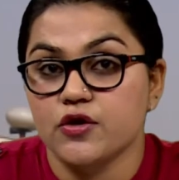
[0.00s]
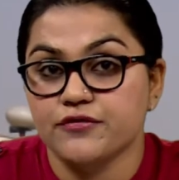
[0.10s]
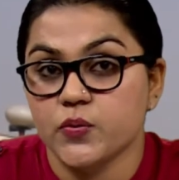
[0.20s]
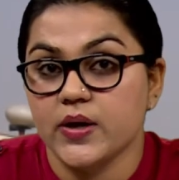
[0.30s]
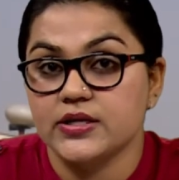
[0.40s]

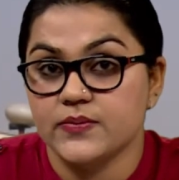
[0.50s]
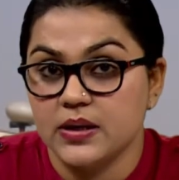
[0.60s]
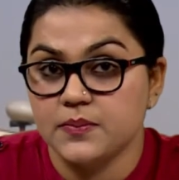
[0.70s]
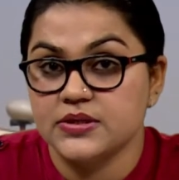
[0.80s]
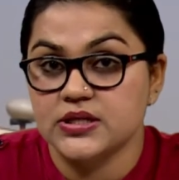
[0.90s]
software
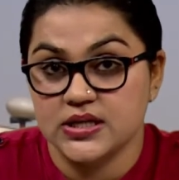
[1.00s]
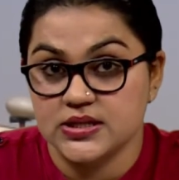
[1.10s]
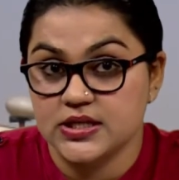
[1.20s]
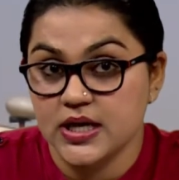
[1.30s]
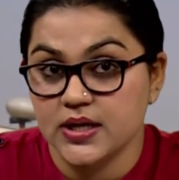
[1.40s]
development
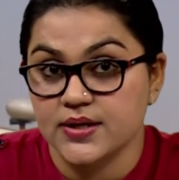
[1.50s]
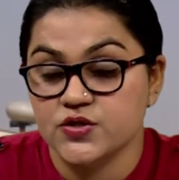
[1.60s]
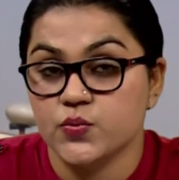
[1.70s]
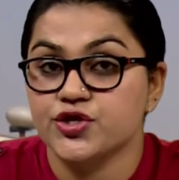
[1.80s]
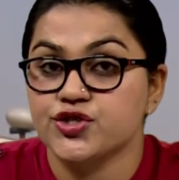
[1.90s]

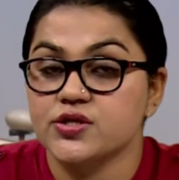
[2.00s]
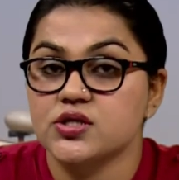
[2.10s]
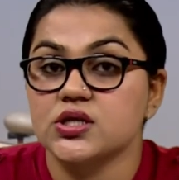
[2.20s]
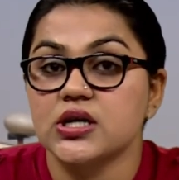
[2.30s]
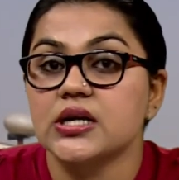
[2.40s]
undertakings were
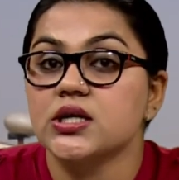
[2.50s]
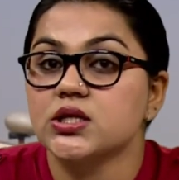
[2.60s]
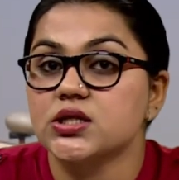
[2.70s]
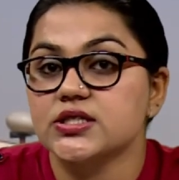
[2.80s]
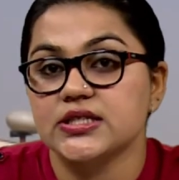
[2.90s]
registered under
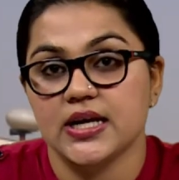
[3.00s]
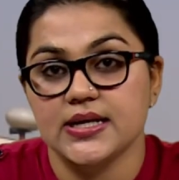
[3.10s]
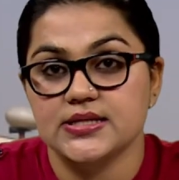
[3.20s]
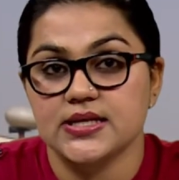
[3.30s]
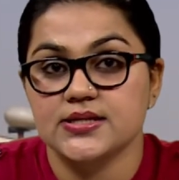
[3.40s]
13
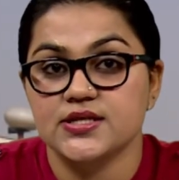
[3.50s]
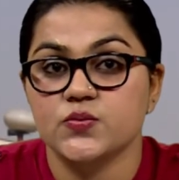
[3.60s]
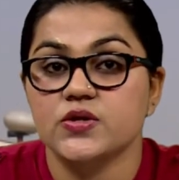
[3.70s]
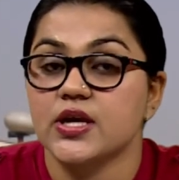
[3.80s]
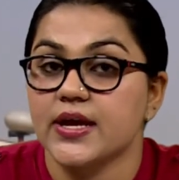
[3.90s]
licenses
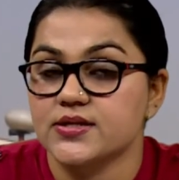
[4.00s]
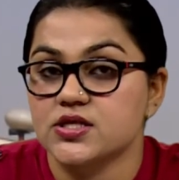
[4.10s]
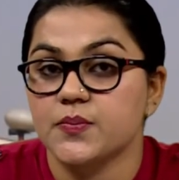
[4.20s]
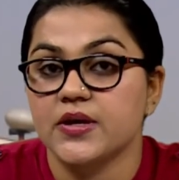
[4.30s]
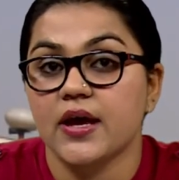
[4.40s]
with the
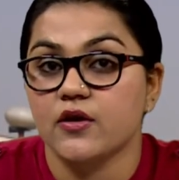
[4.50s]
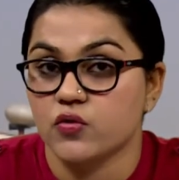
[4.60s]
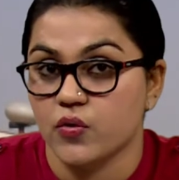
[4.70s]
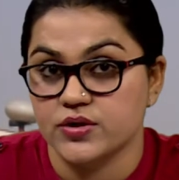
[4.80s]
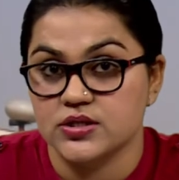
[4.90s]
STPI
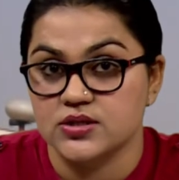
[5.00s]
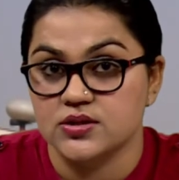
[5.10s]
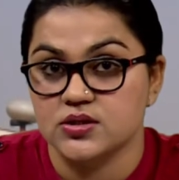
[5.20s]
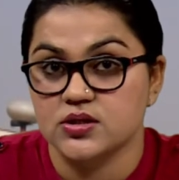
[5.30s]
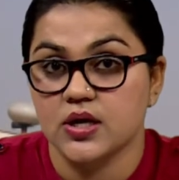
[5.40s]

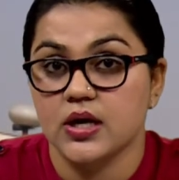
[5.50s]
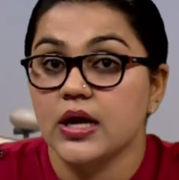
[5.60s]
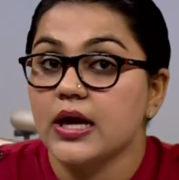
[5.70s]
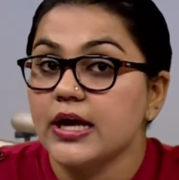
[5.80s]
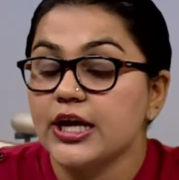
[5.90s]
authorities.
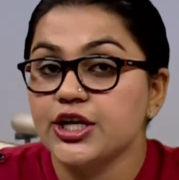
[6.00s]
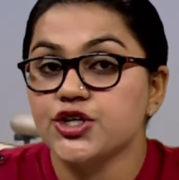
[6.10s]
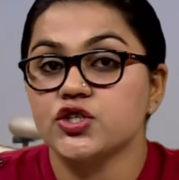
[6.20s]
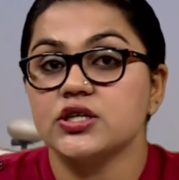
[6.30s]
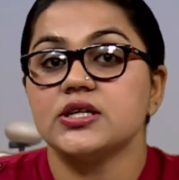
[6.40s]

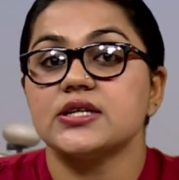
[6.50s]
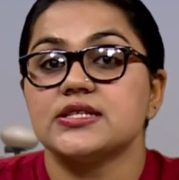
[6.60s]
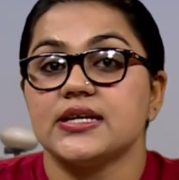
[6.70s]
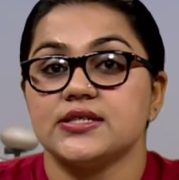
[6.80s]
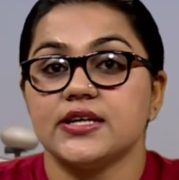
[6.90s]
Initially, the
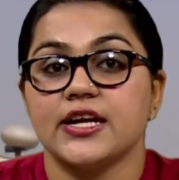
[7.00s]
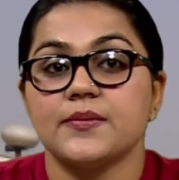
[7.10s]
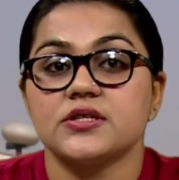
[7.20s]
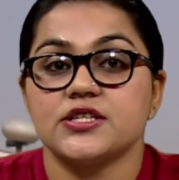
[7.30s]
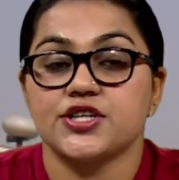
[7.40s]
assessee
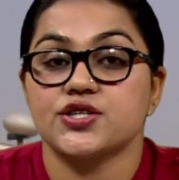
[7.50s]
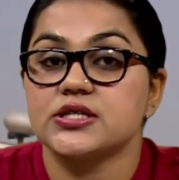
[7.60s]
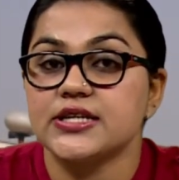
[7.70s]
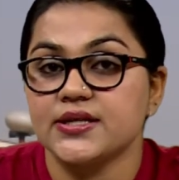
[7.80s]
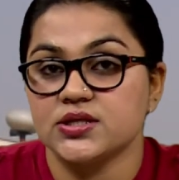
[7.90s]
claimed the Section
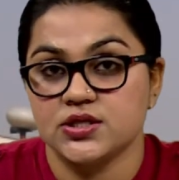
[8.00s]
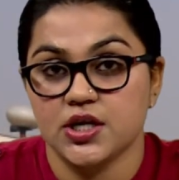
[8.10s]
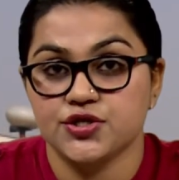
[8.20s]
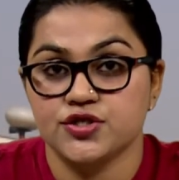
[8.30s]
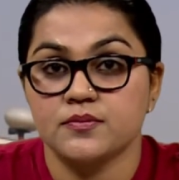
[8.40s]
10A
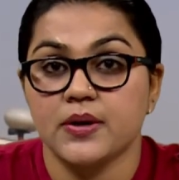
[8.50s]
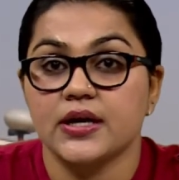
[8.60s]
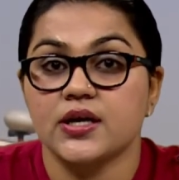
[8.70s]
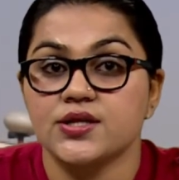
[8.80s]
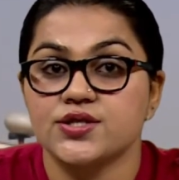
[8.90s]
deduction by
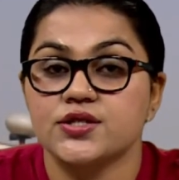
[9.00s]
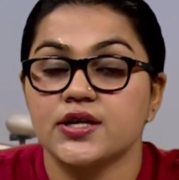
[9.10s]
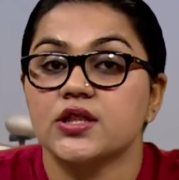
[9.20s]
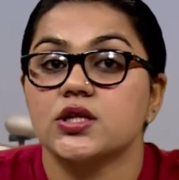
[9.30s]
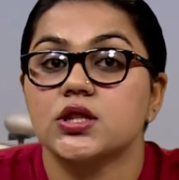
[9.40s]

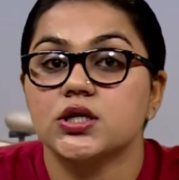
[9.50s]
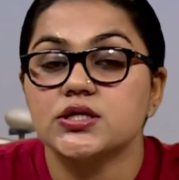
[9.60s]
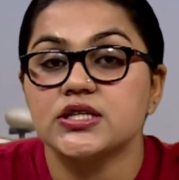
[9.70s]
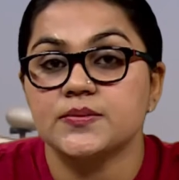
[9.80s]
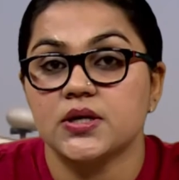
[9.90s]
considering the
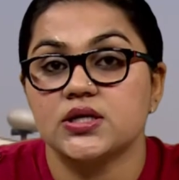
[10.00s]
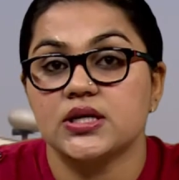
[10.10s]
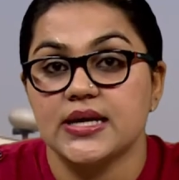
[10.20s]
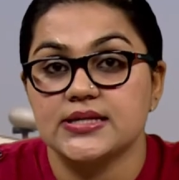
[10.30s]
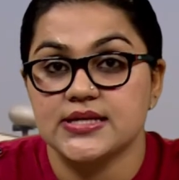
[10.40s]
13 mother
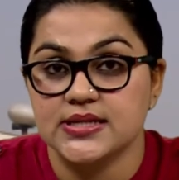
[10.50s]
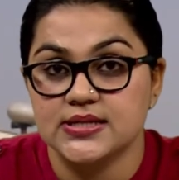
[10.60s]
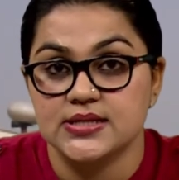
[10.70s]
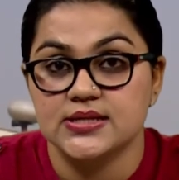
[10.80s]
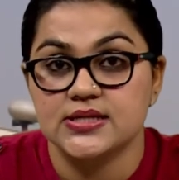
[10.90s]

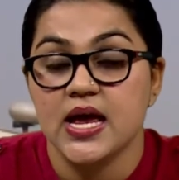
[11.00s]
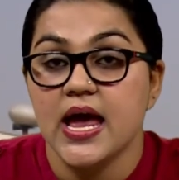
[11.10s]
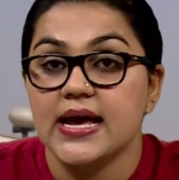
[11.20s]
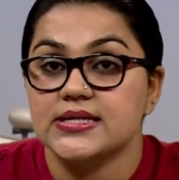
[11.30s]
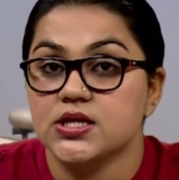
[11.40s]
licenses
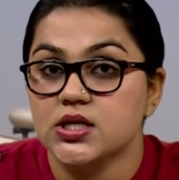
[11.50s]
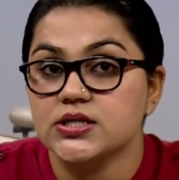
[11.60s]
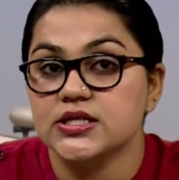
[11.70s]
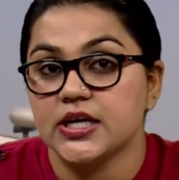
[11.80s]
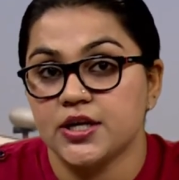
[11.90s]
as
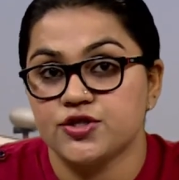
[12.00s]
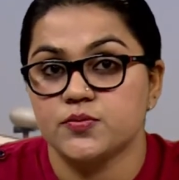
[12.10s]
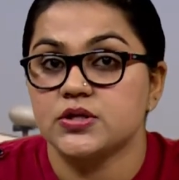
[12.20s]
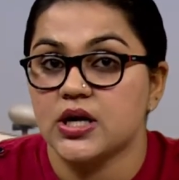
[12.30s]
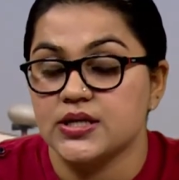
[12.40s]
13
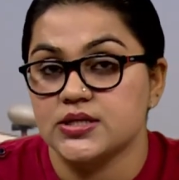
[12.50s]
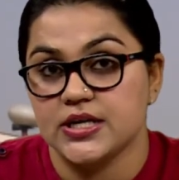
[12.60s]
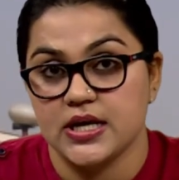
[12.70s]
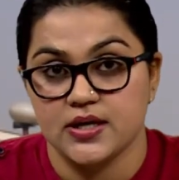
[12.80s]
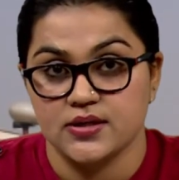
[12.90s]
eligible
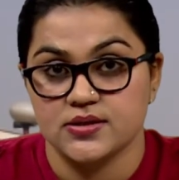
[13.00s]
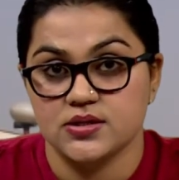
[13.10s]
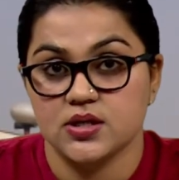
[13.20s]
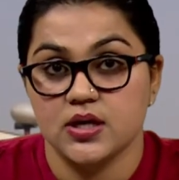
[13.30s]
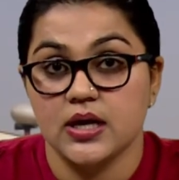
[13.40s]
undertakings.